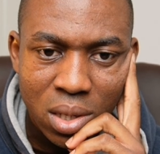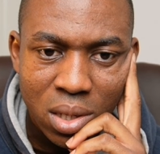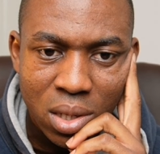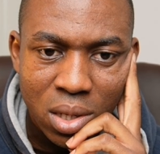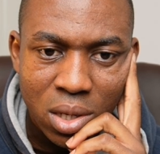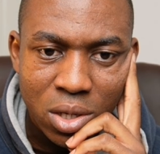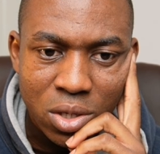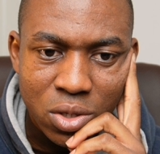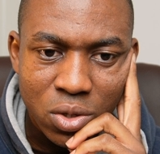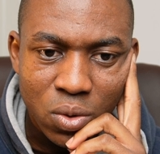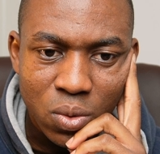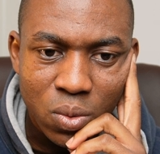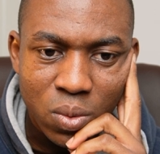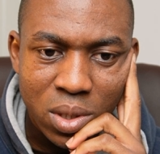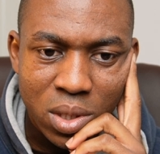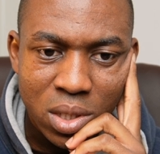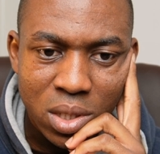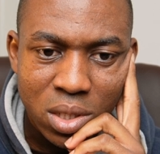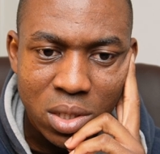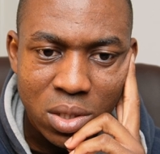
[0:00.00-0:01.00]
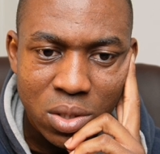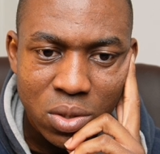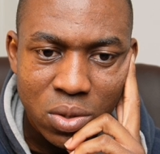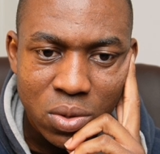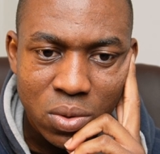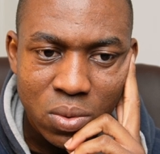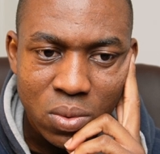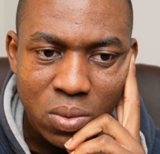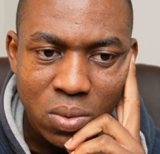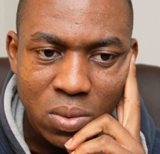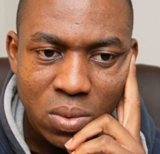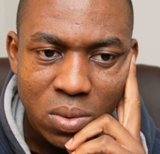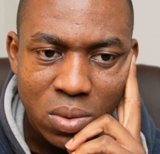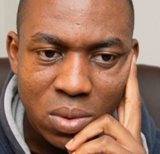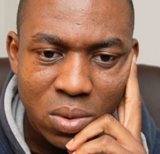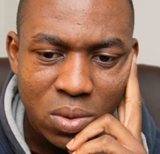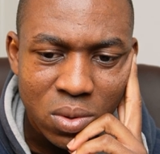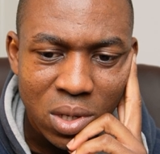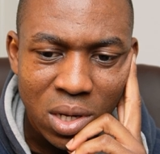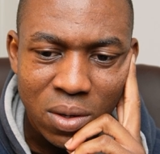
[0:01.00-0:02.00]
So queen d2.
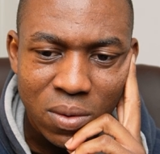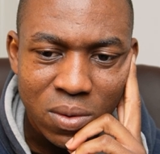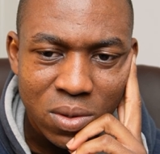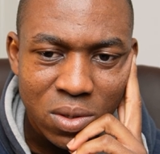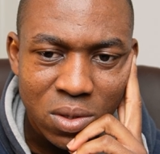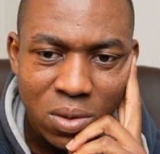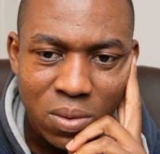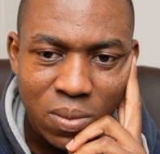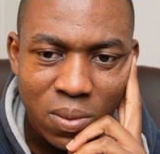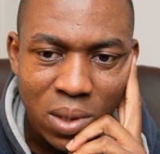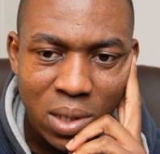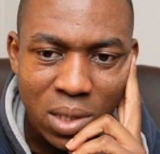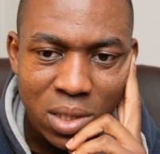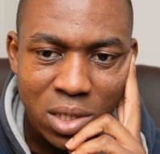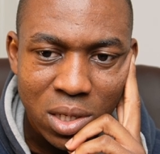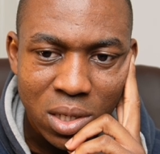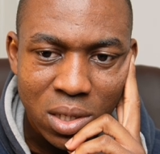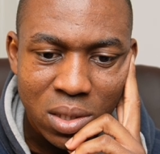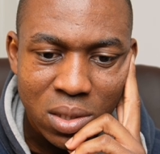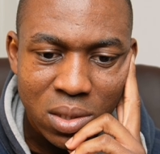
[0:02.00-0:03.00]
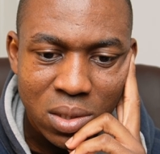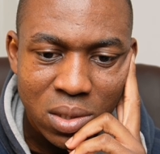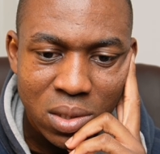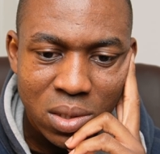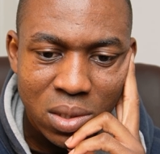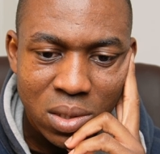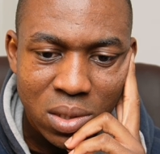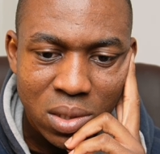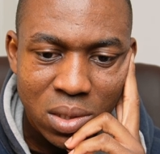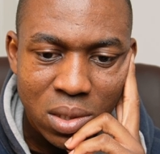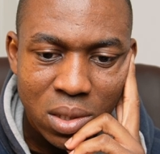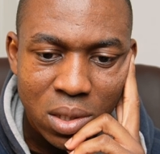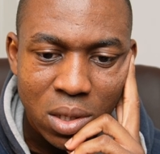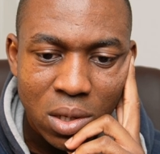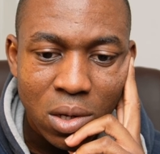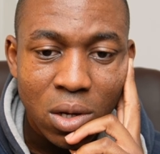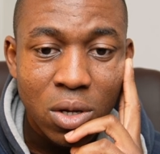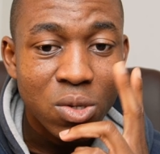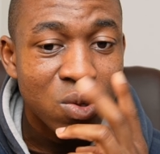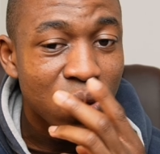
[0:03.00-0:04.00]
No, that was not why, Sha.
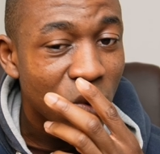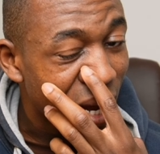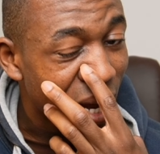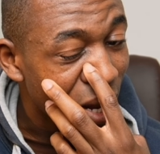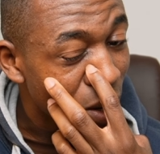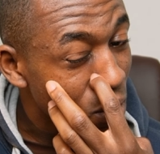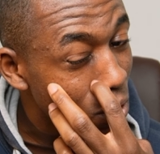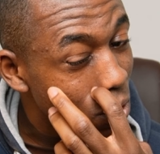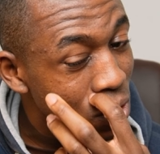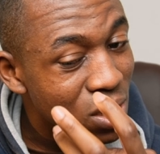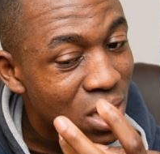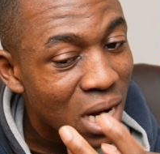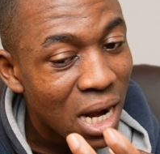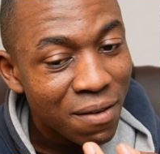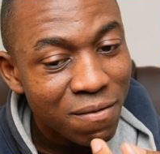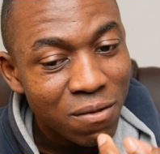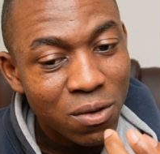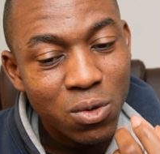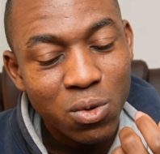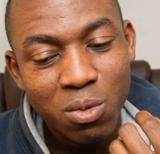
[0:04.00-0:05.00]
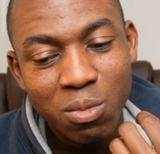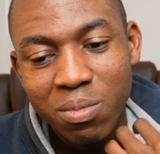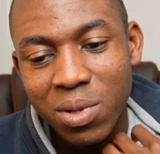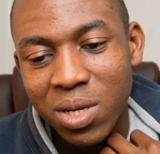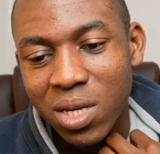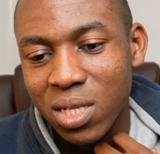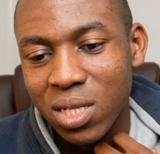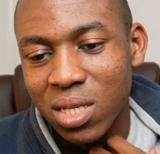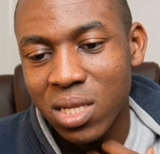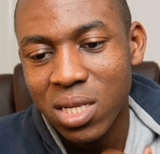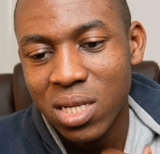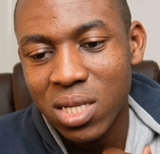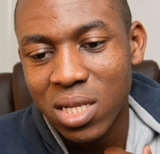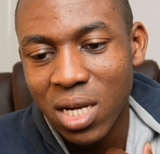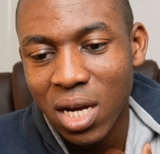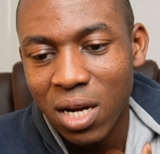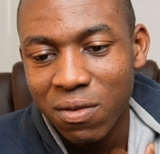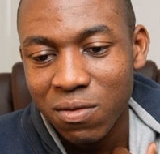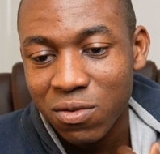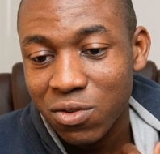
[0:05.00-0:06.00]
So I always have rook b8 in this
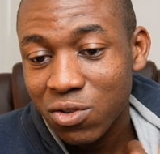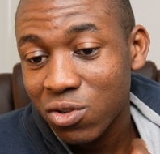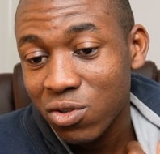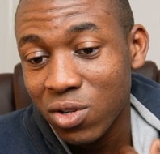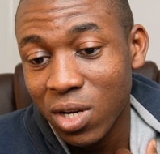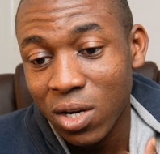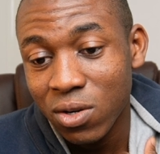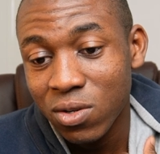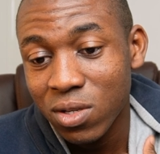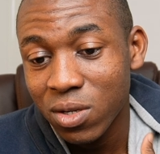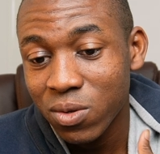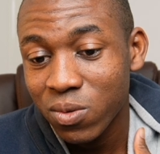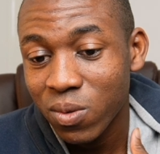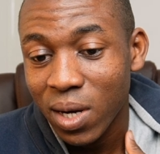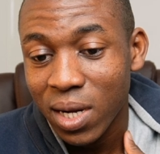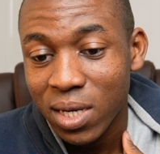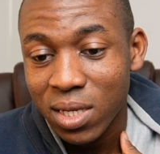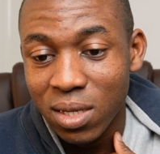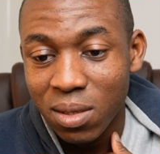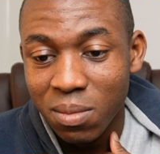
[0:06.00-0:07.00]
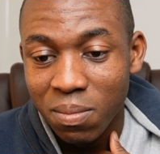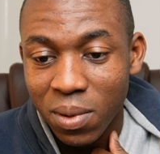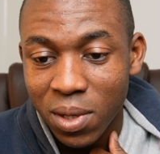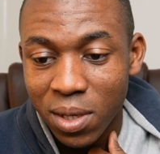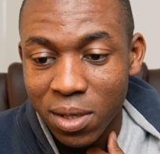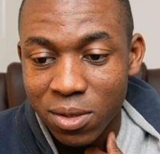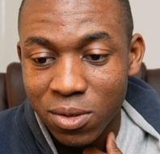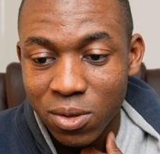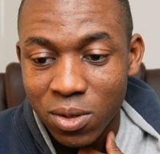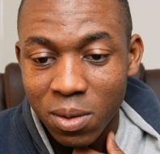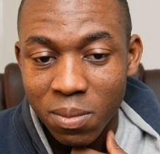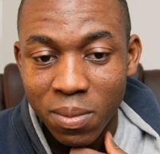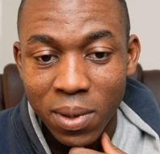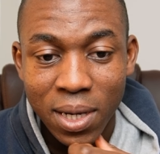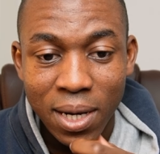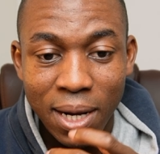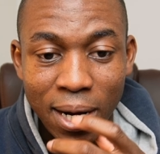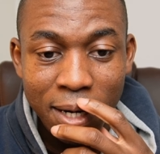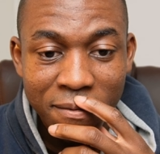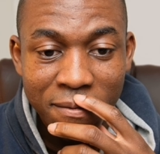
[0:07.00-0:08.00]
kind of structure. I didn't know why I didn't play it. So they played
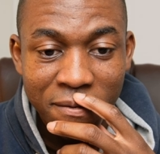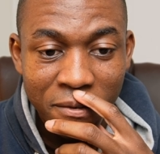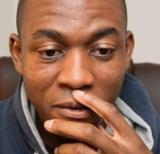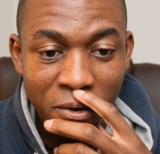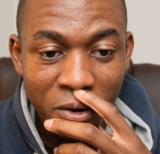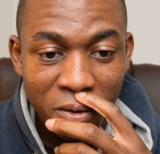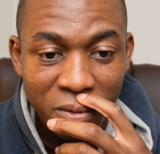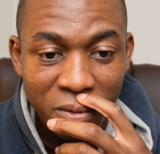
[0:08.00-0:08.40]
knight e4.